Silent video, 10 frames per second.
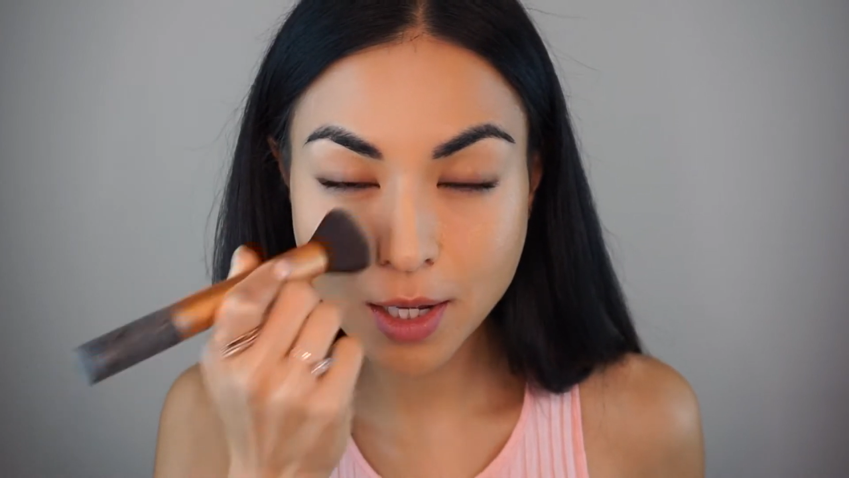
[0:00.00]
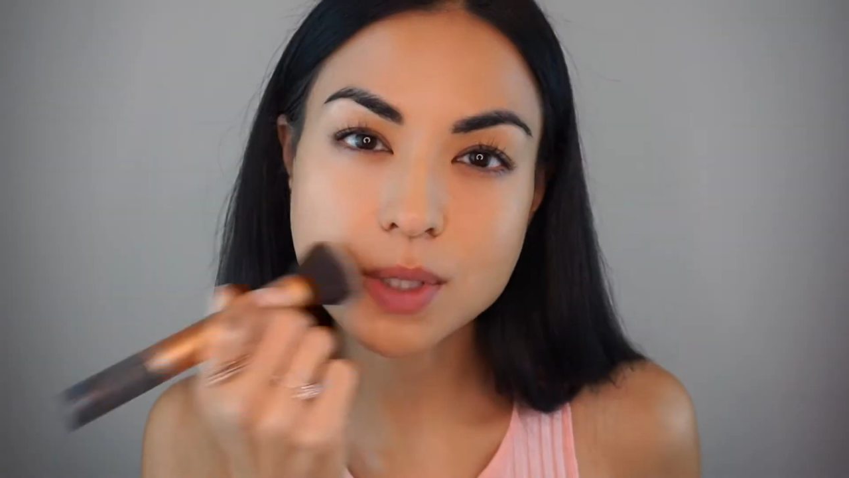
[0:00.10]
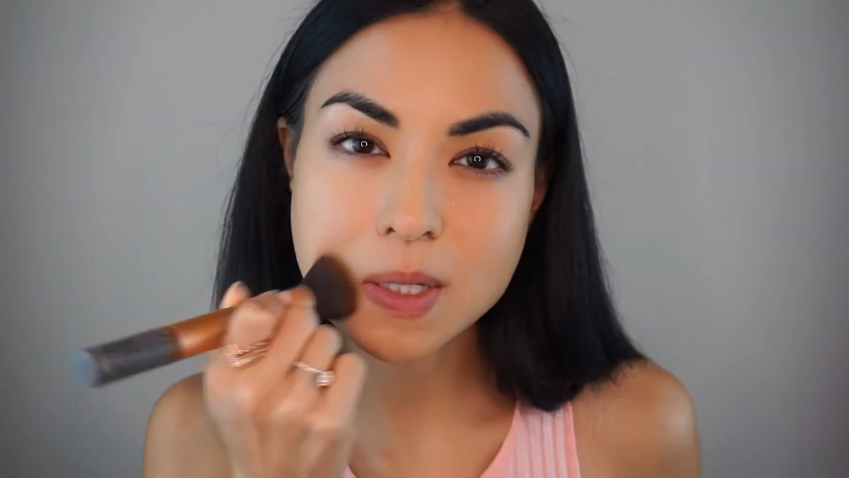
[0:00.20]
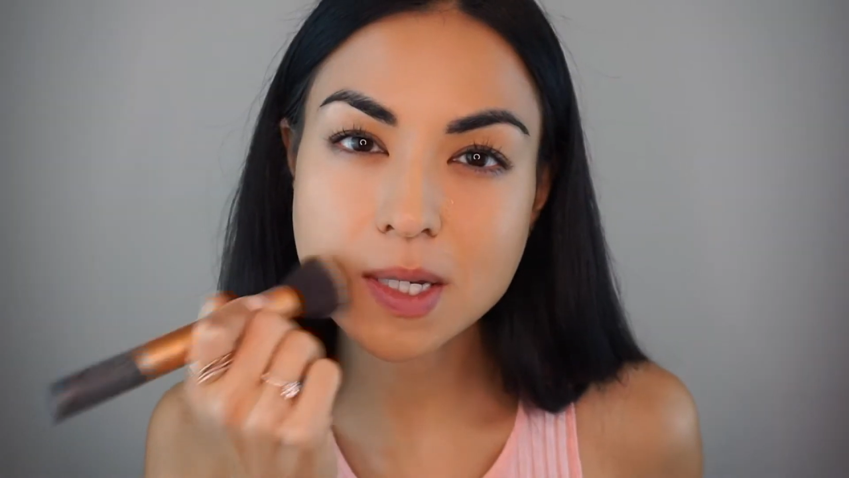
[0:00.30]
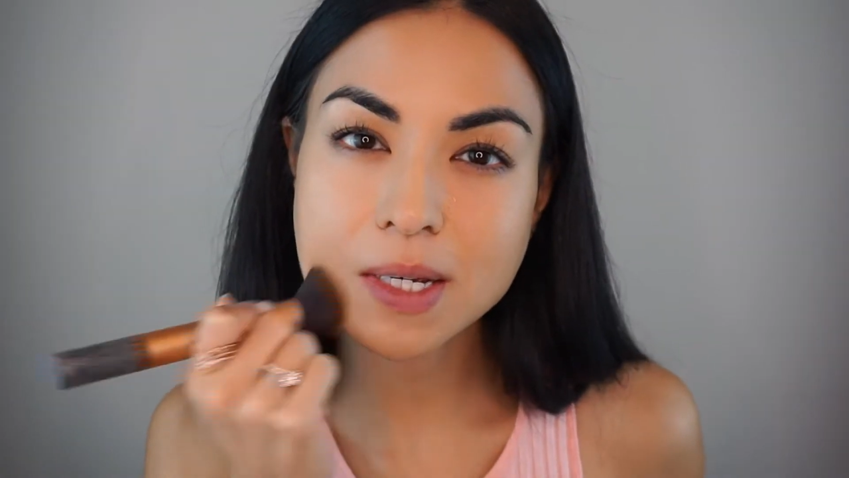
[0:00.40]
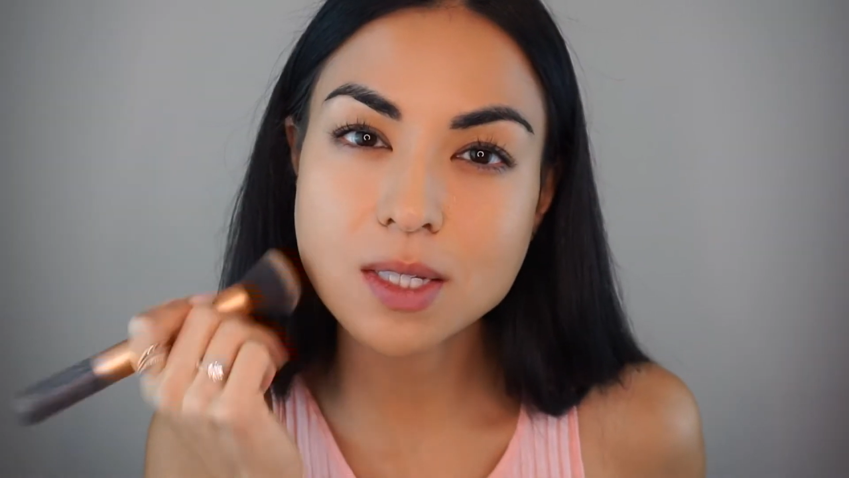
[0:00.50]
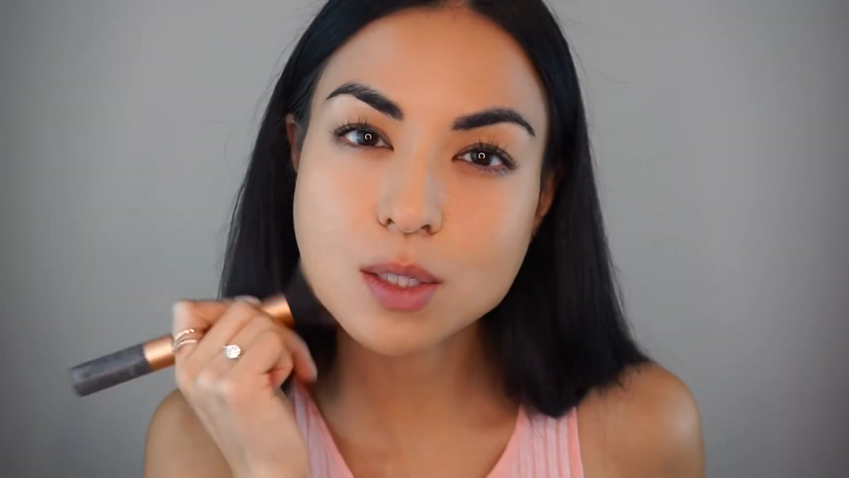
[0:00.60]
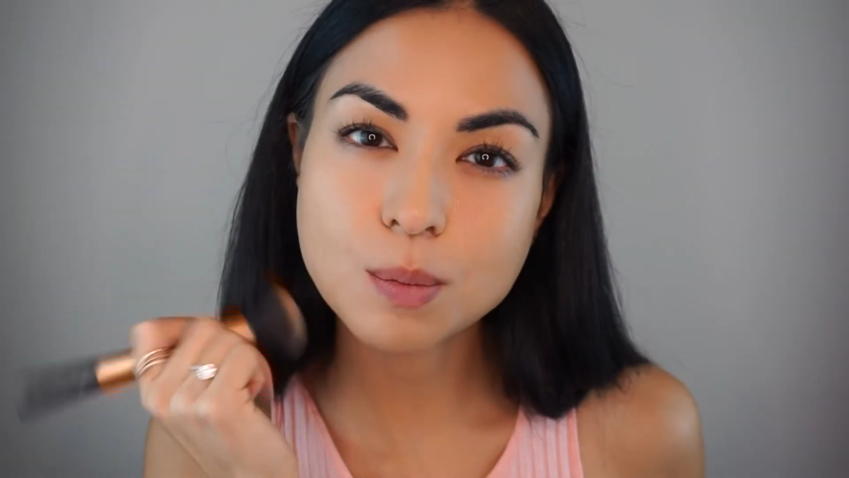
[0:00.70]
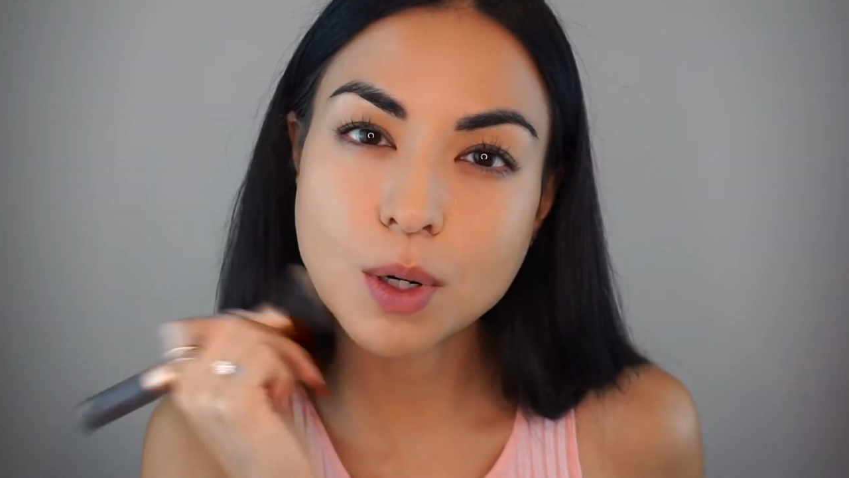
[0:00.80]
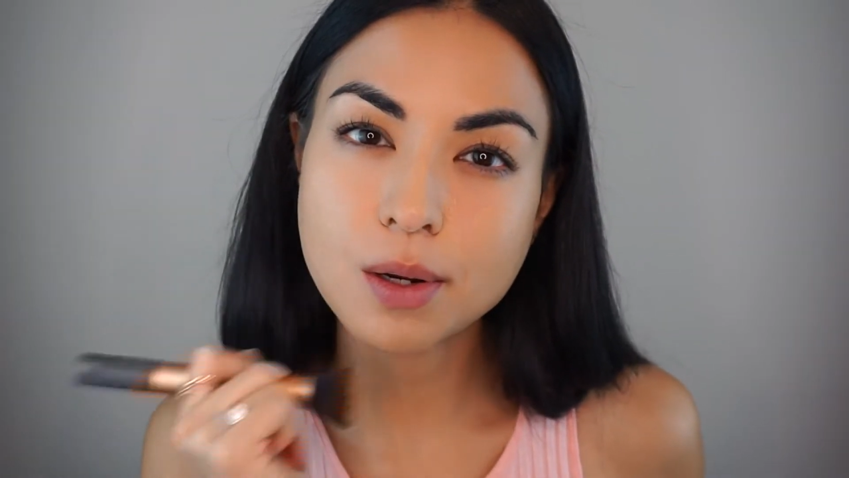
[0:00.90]
I would say
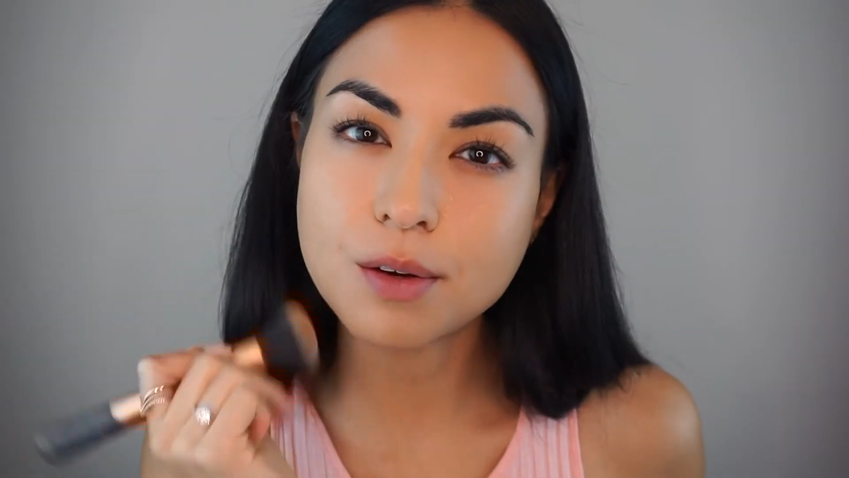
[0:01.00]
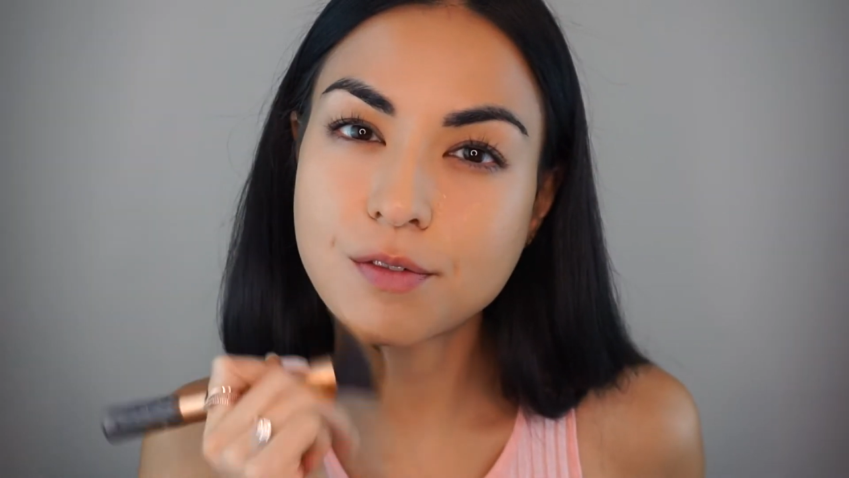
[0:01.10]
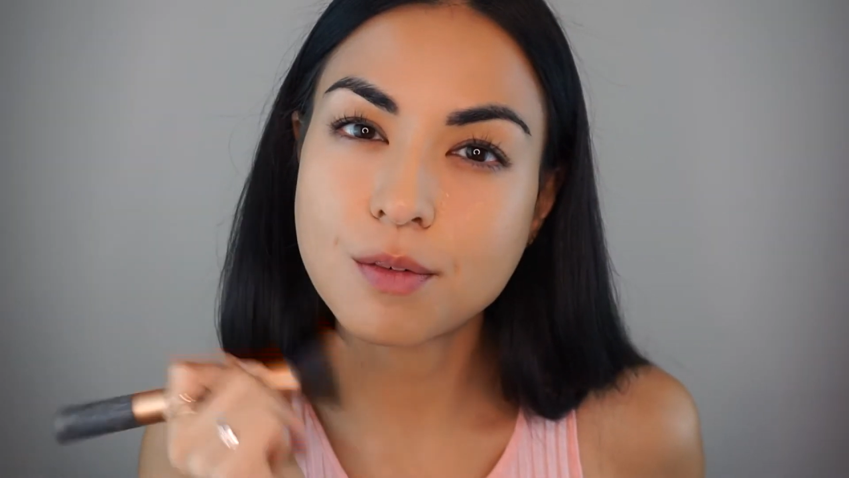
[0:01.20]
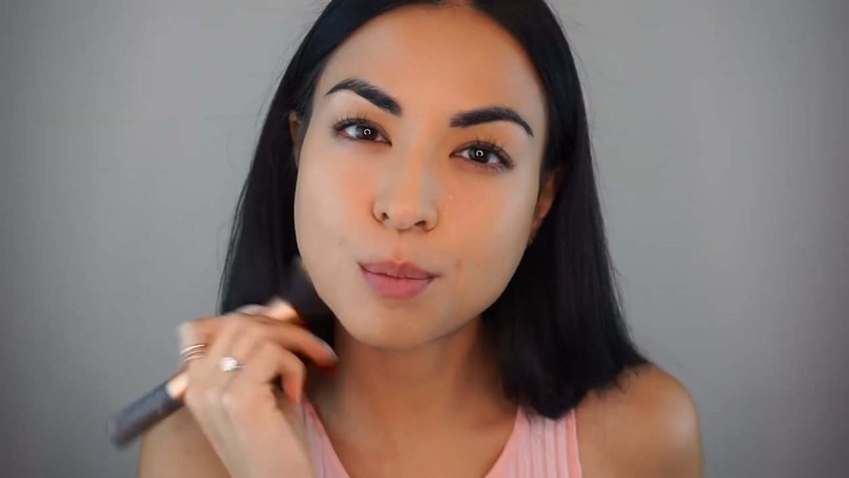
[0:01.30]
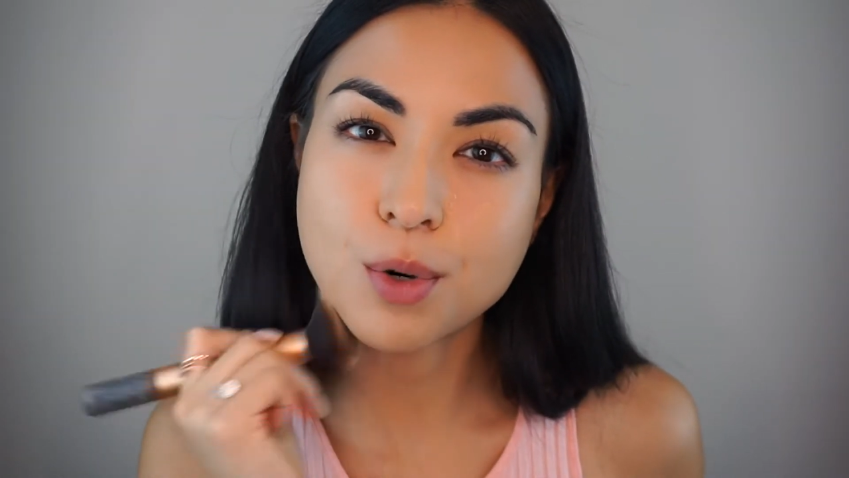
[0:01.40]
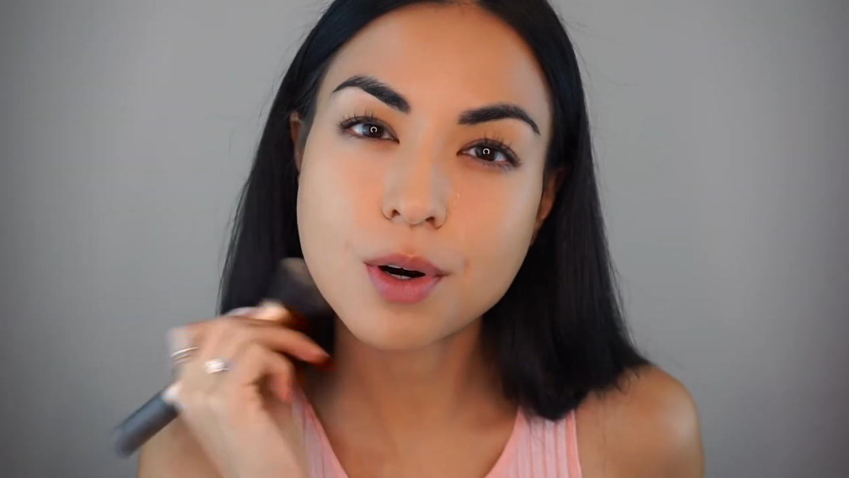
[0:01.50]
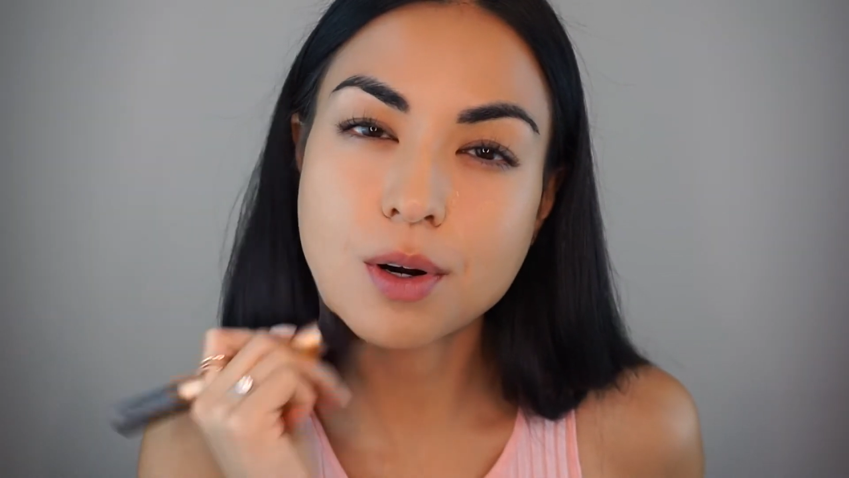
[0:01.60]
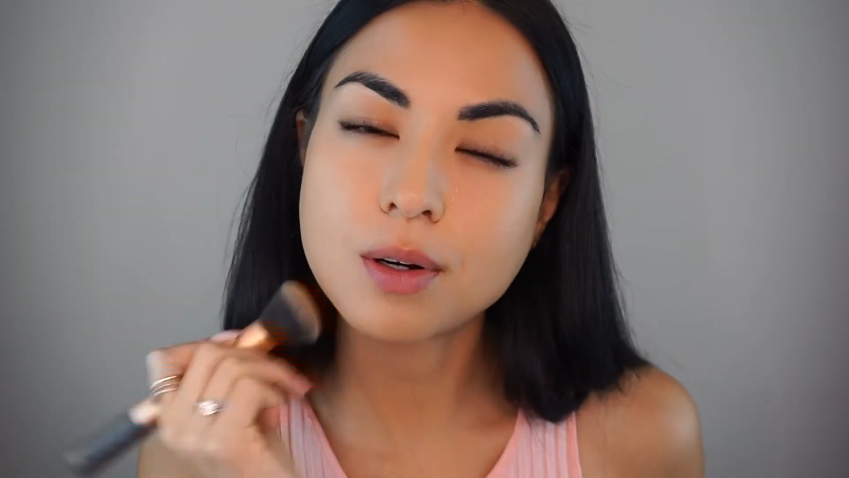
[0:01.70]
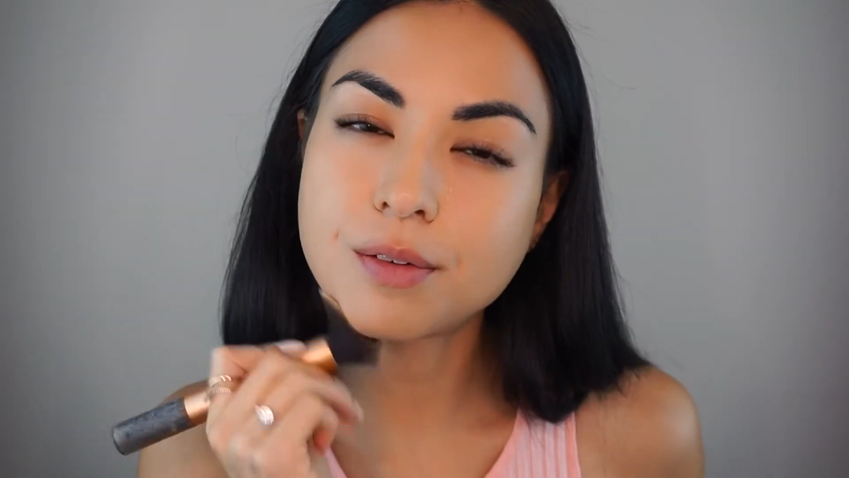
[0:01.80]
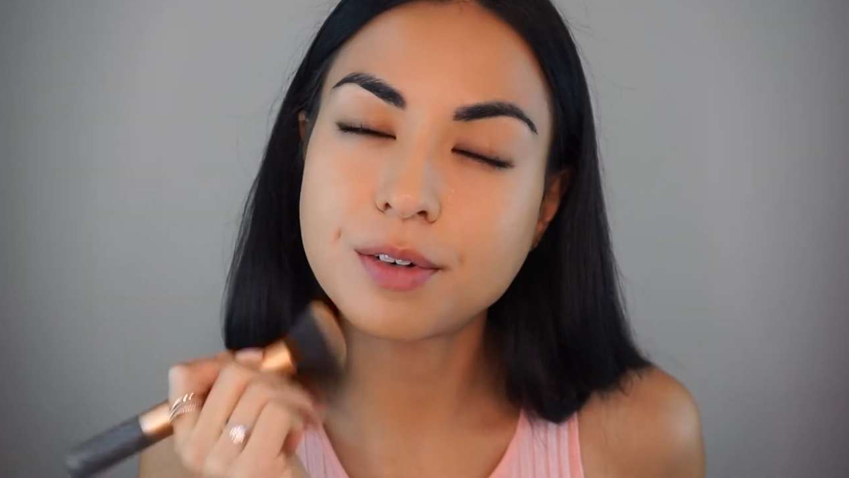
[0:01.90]
it's more
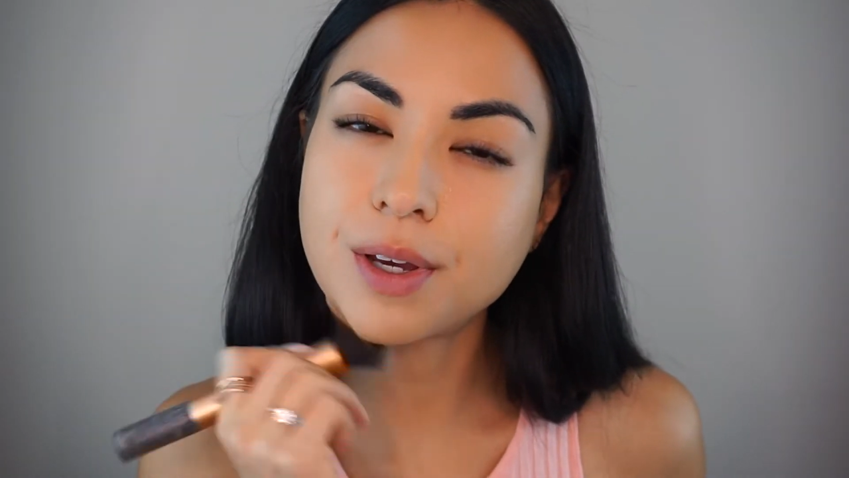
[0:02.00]
of